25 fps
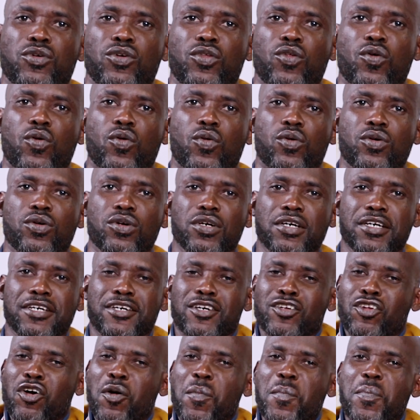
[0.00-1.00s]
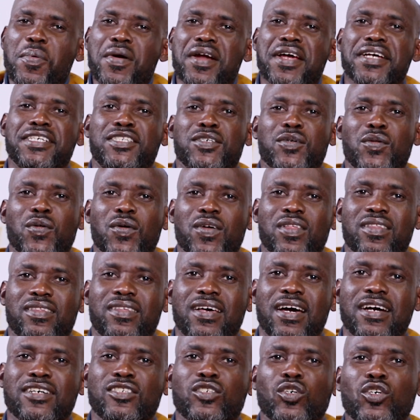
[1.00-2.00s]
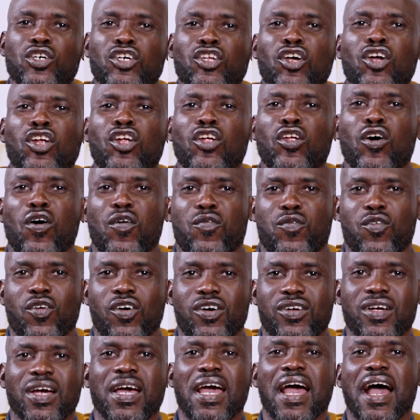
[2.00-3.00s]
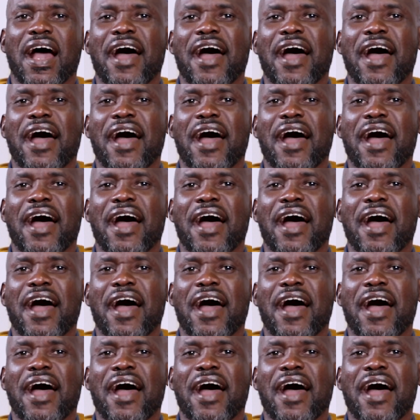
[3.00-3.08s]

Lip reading: you don't praise, you don't thank, so you don't love God.